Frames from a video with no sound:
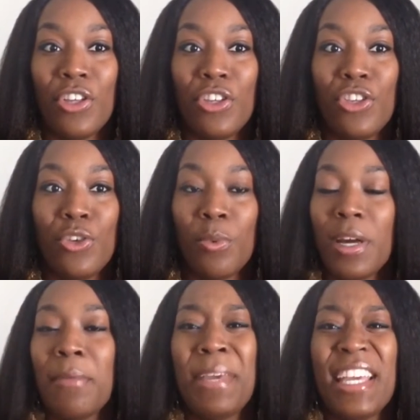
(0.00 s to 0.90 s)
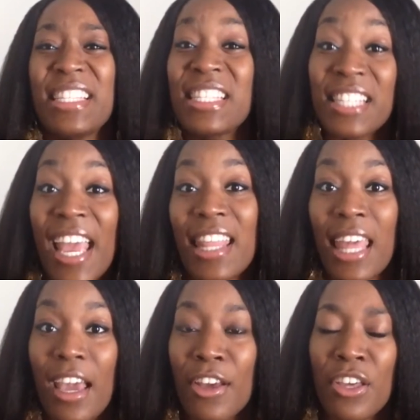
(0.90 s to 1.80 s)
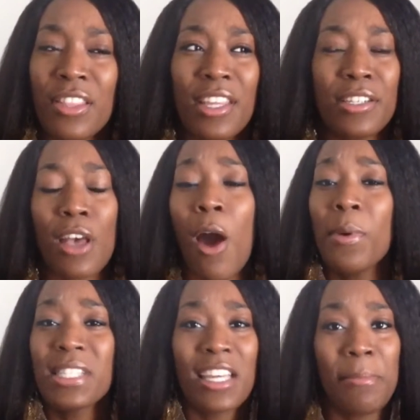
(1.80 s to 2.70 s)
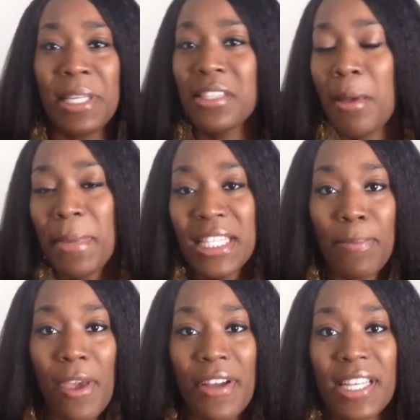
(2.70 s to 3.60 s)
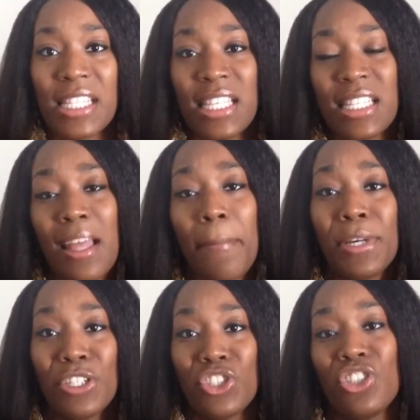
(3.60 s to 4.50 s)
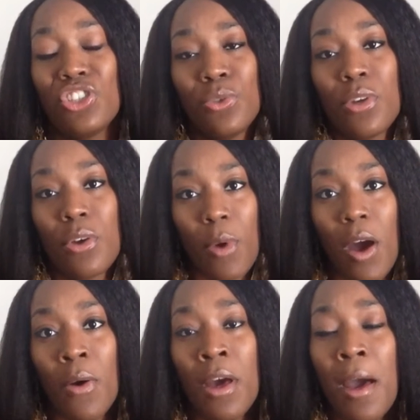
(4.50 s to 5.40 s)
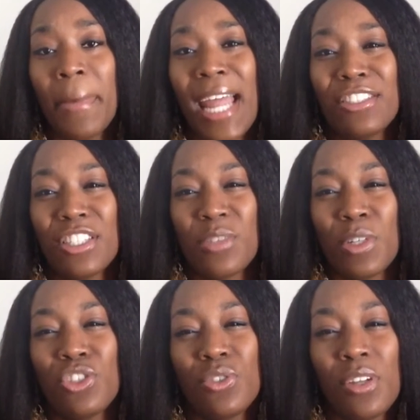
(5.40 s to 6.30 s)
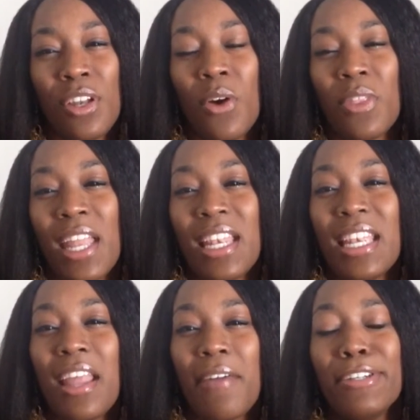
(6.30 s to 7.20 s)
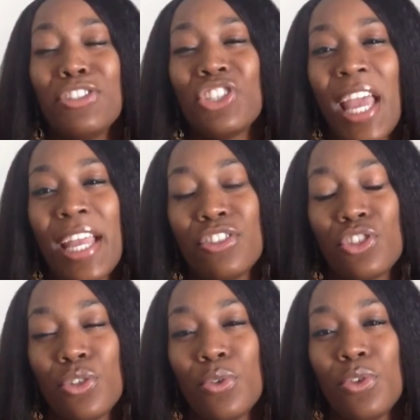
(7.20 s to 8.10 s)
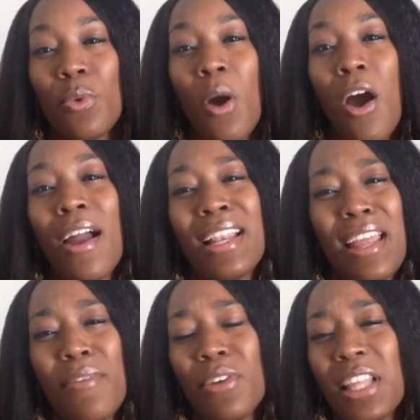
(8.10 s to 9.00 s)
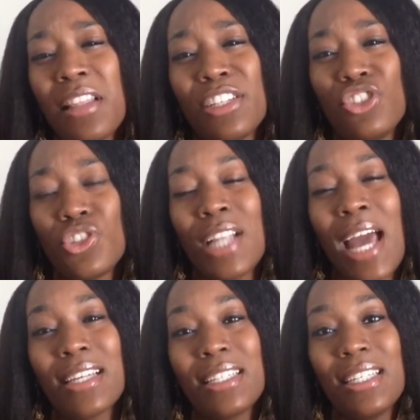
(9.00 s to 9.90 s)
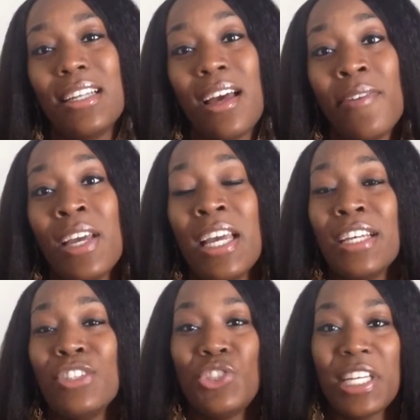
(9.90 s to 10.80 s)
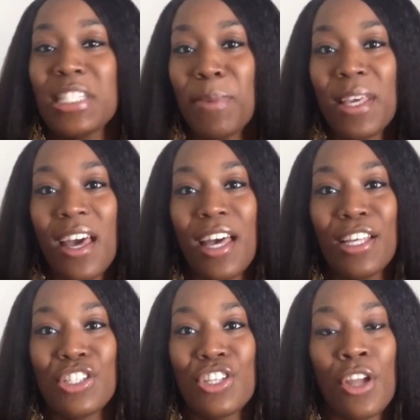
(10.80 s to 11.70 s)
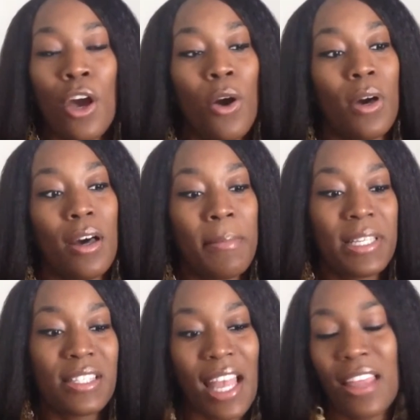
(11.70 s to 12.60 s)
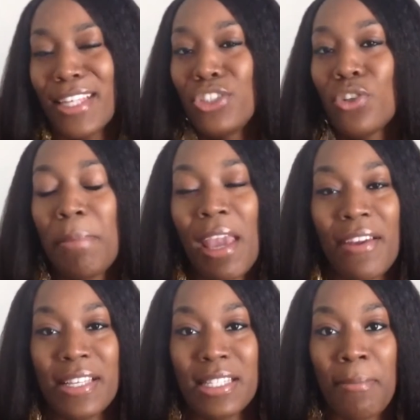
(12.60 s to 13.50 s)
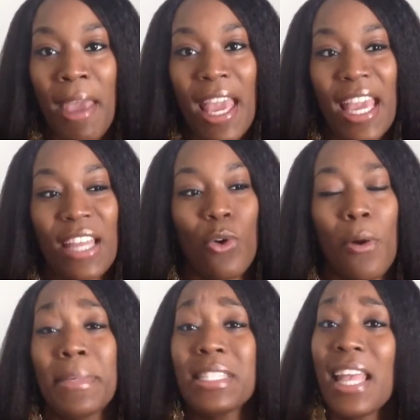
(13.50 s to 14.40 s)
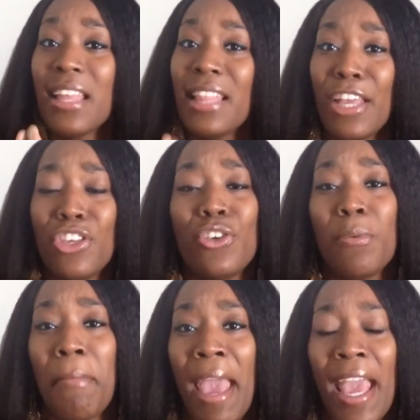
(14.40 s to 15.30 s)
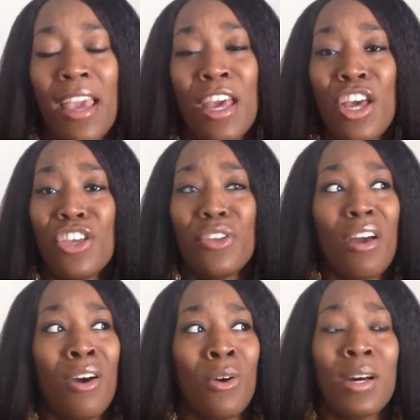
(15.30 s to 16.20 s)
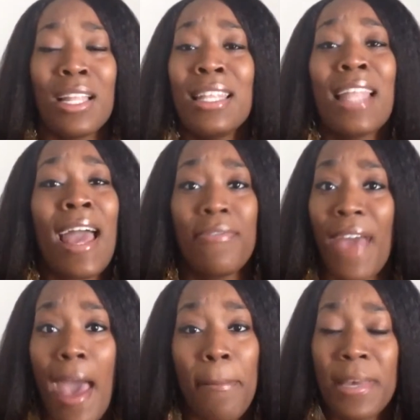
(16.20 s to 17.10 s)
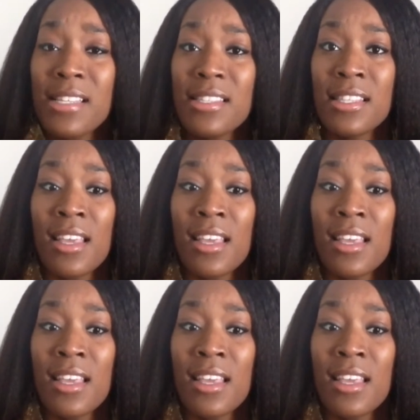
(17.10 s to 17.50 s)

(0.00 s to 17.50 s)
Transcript: you want to be and stay there. There's always going to be some experiences that pushes you to grow. But I just want you to know that never change who you are and never think that you're not good enough just because, you know, a mistake that your parents made or a mistake that you made. You know, life happens.